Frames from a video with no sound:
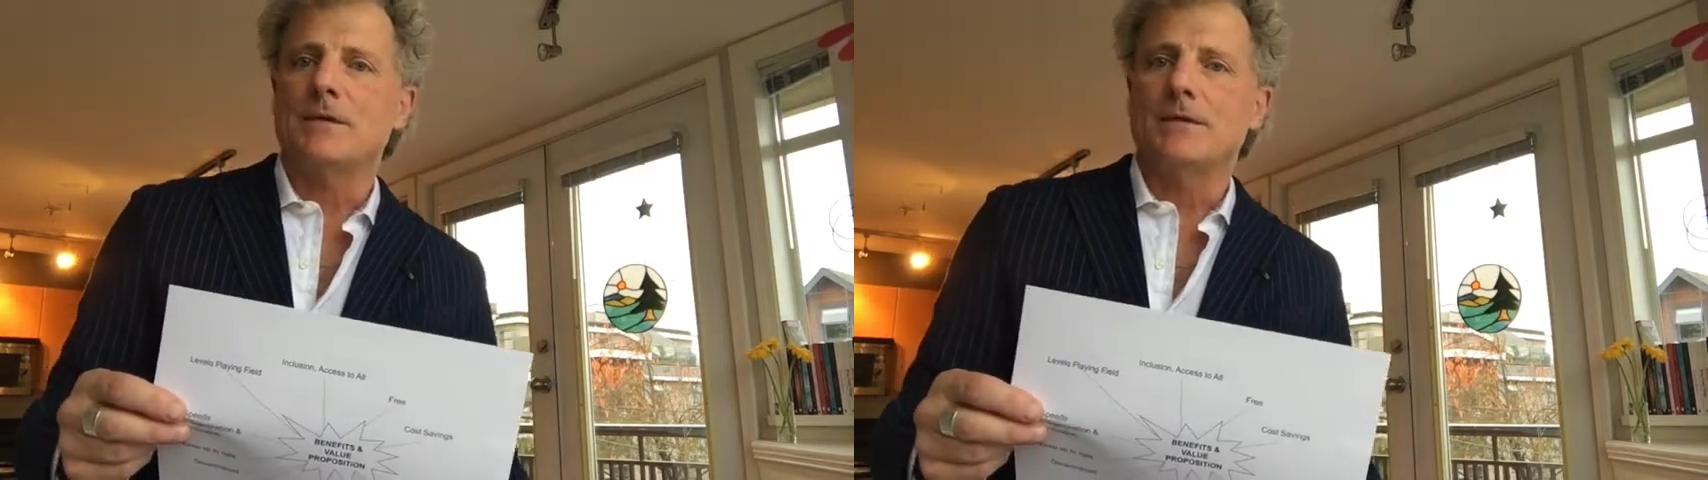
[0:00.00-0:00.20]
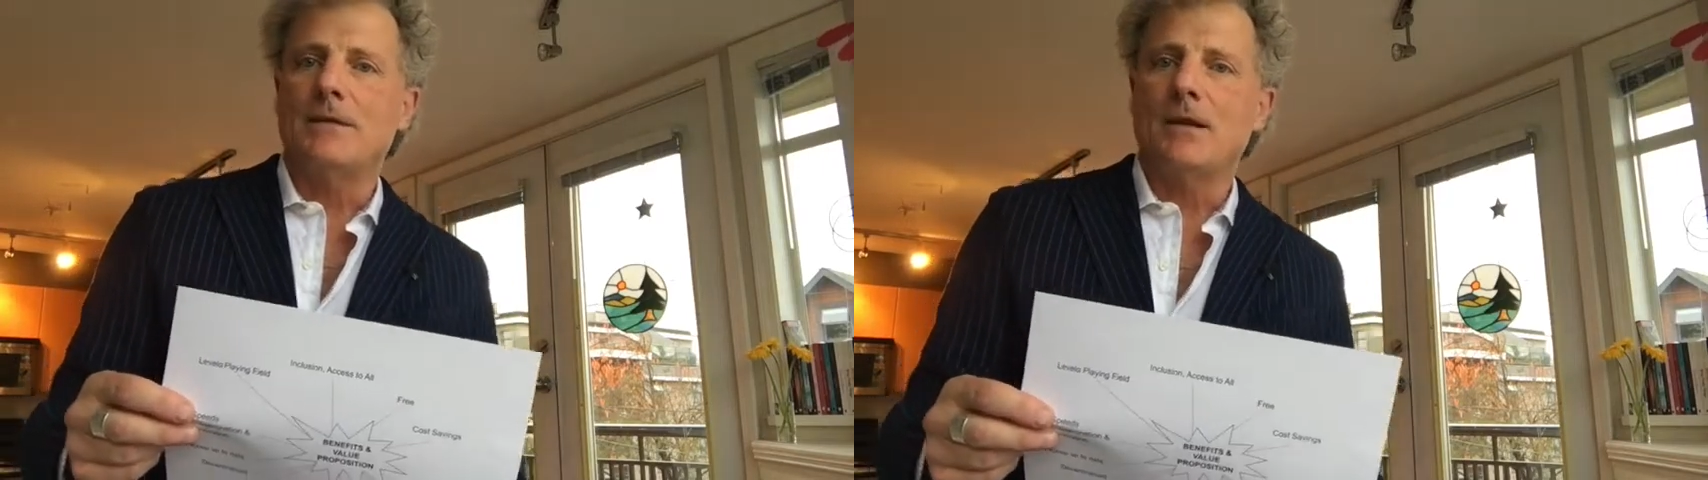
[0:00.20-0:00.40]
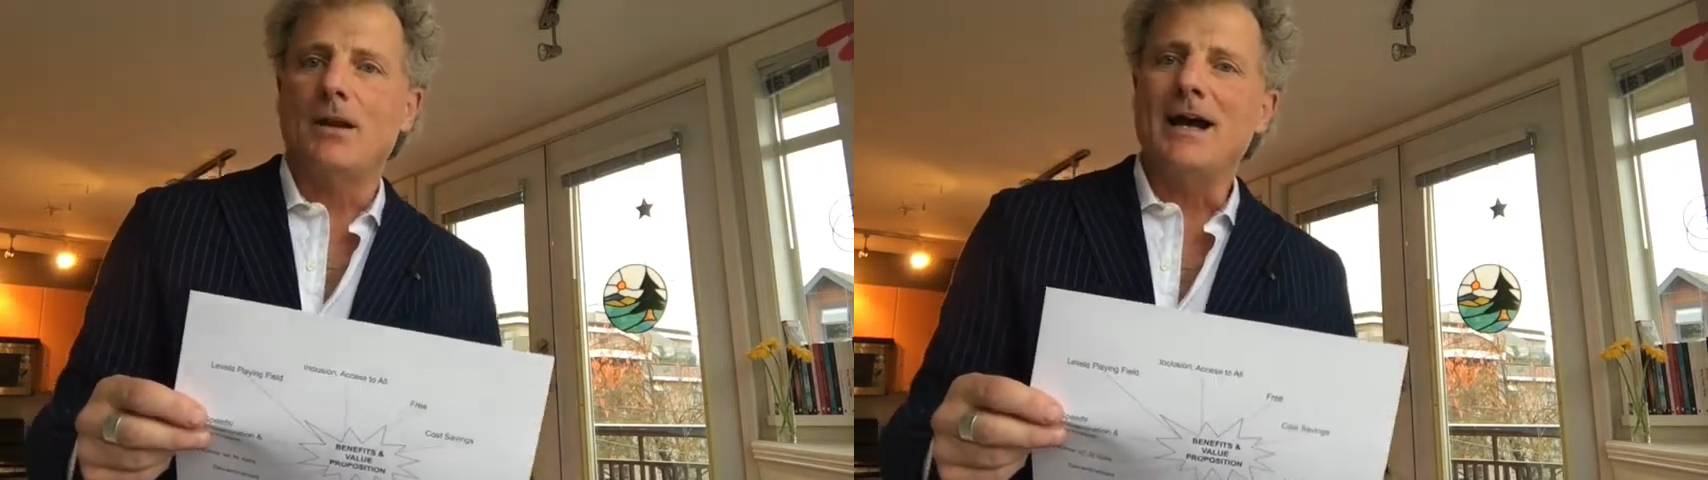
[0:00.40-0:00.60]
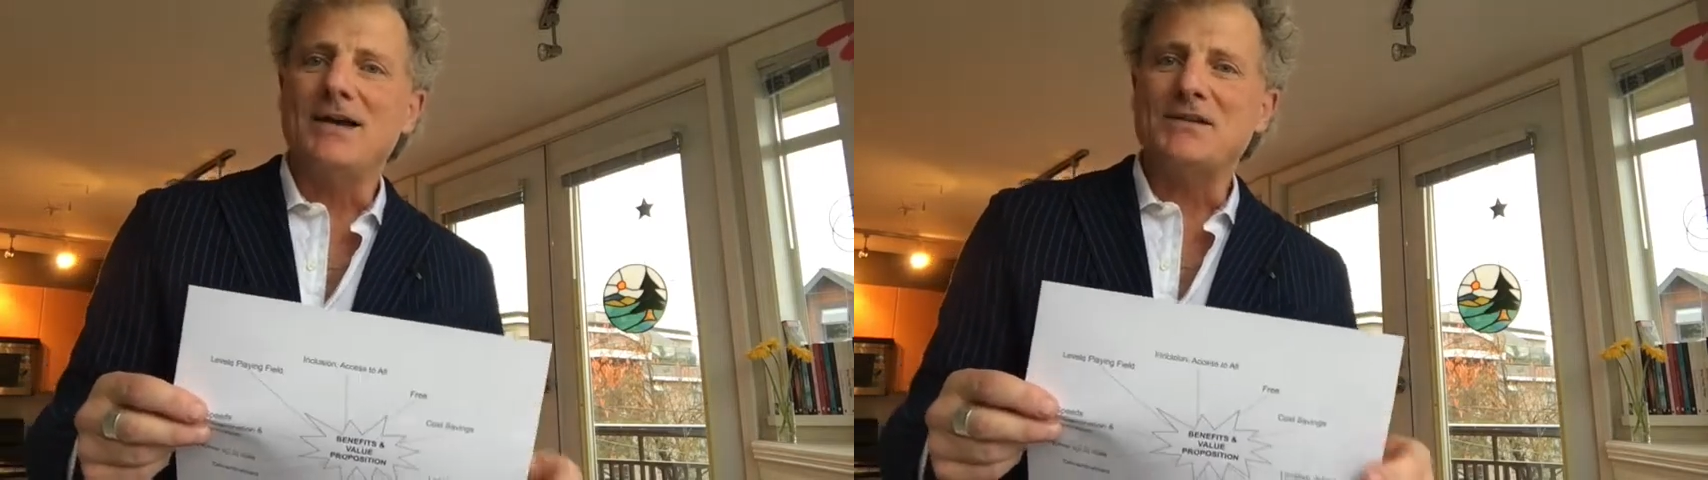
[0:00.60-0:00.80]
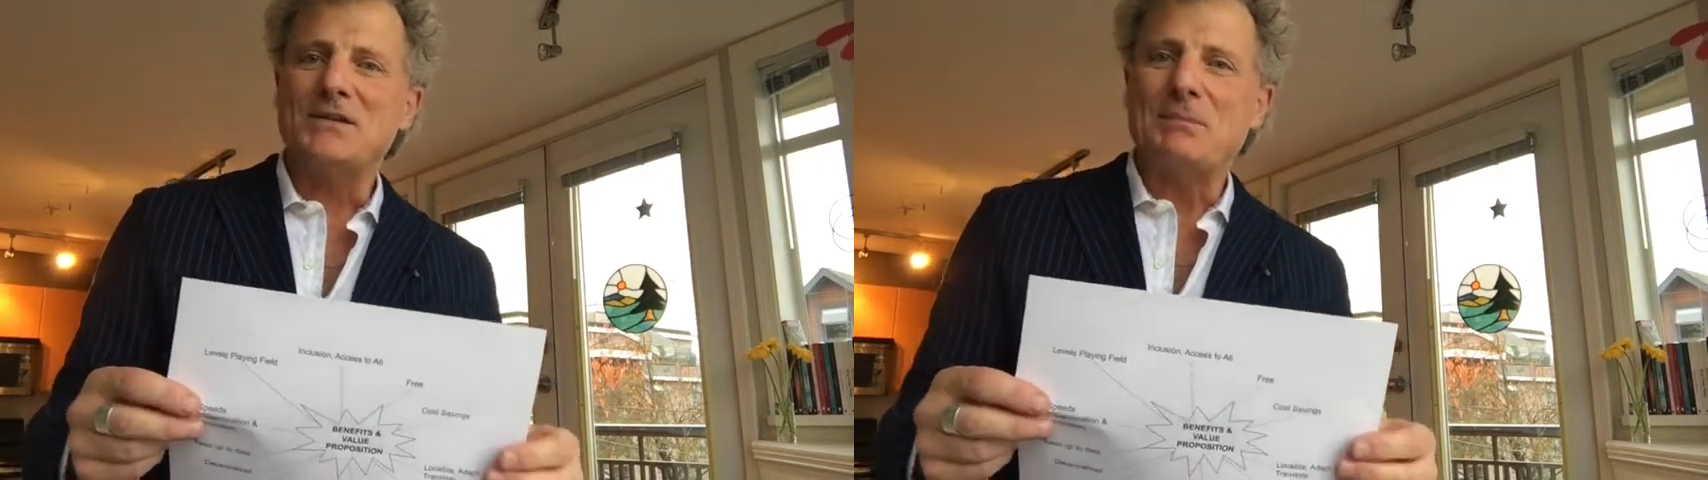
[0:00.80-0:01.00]
And then the
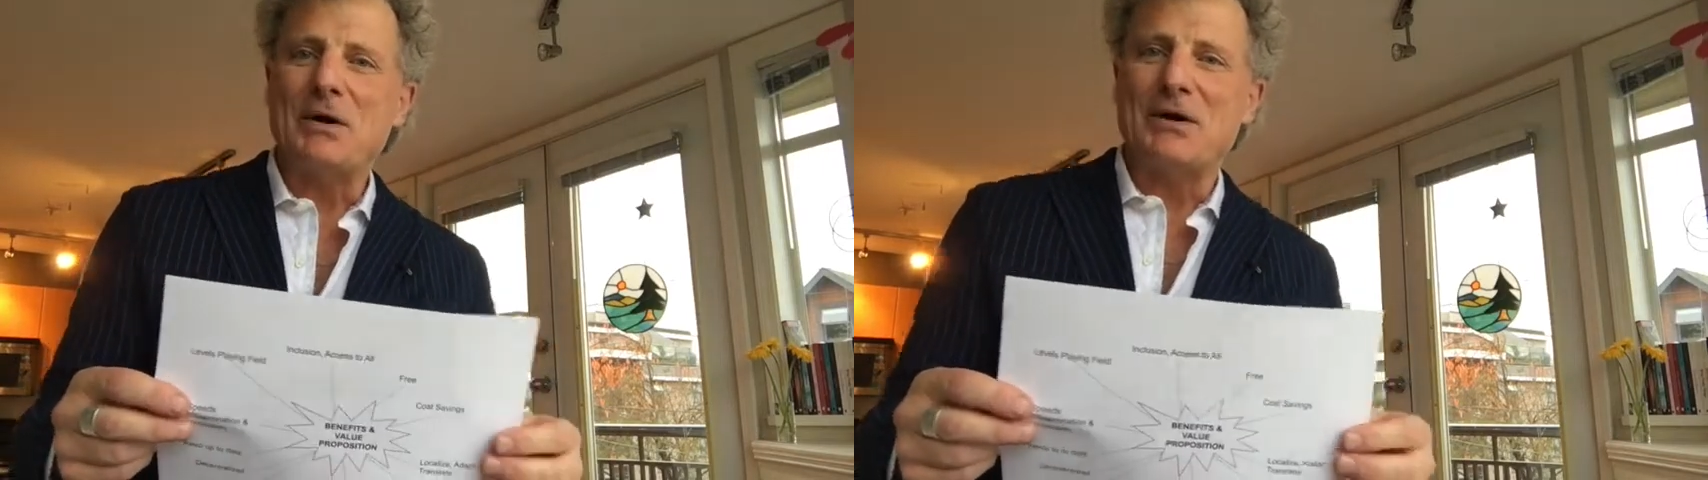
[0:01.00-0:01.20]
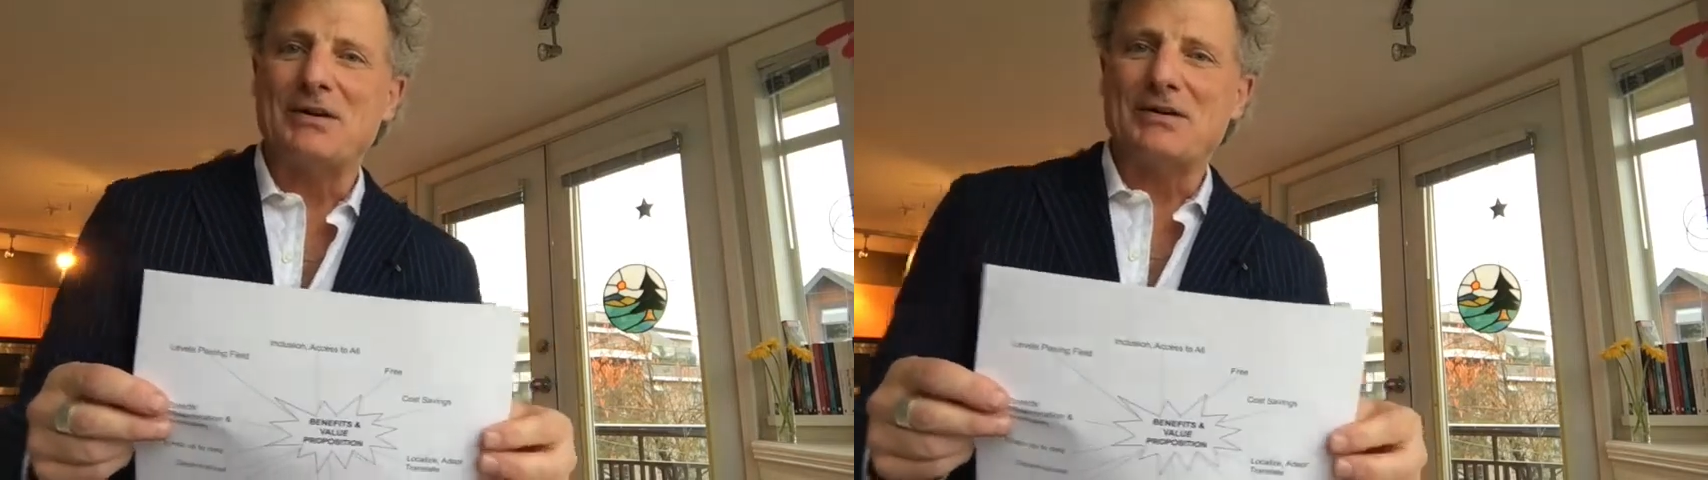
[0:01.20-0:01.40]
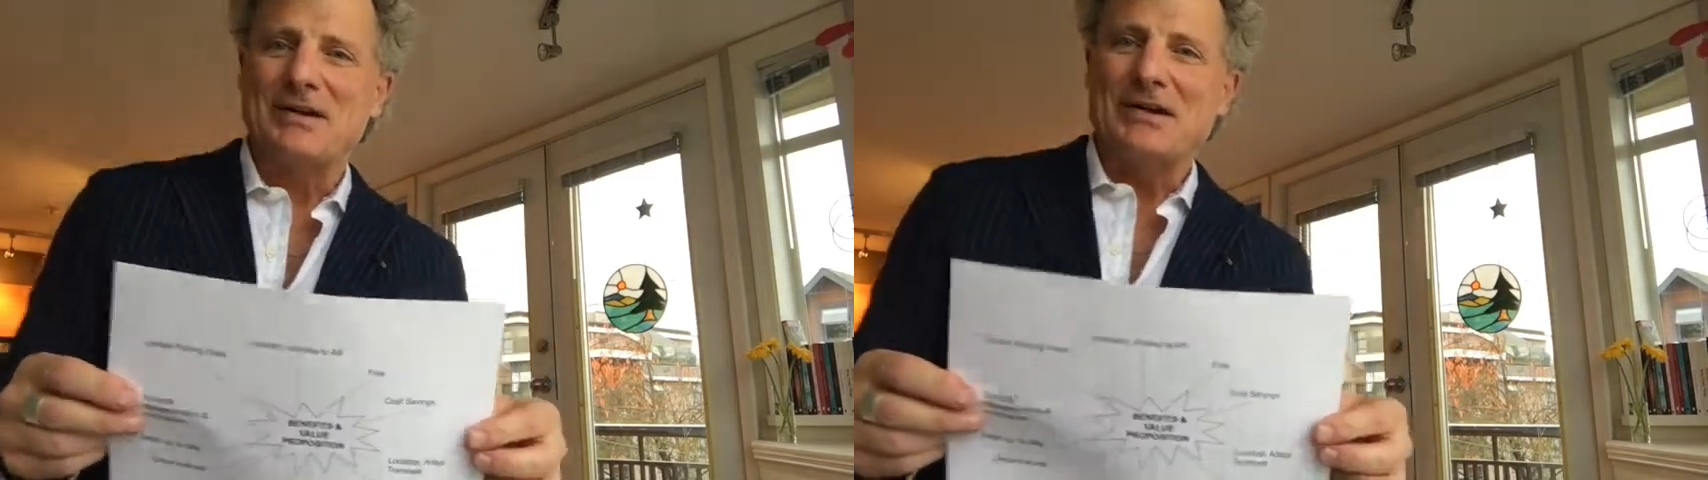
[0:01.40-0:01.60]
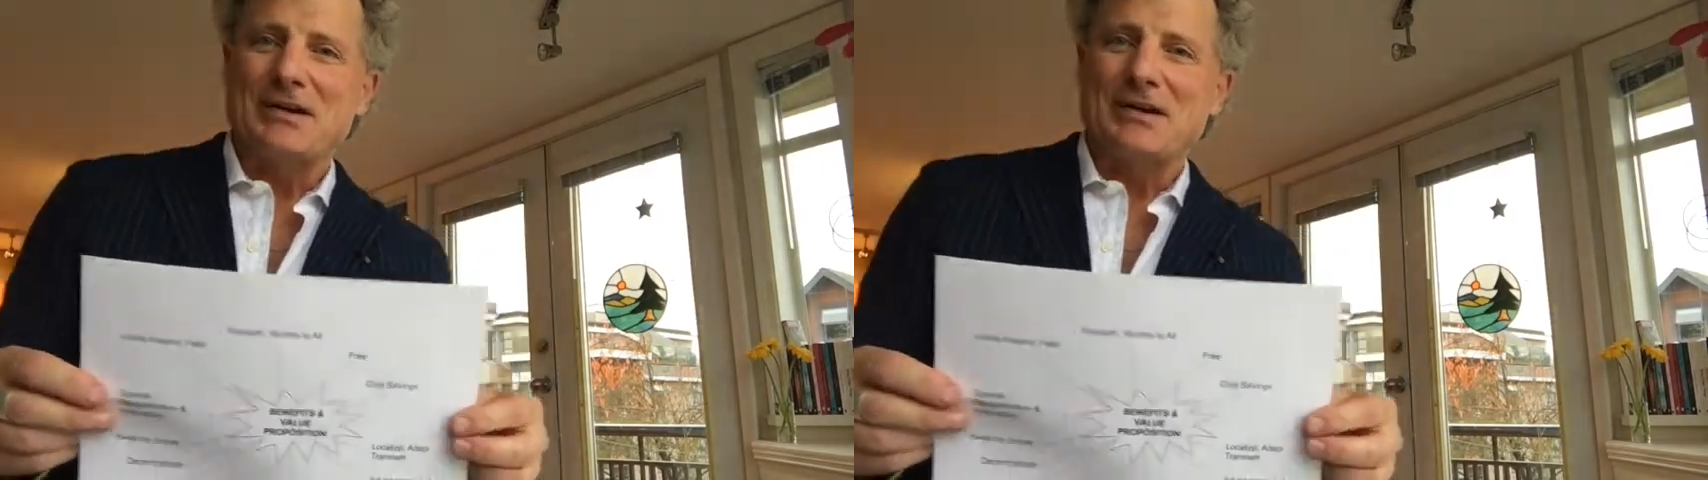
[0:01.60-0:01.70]
last part,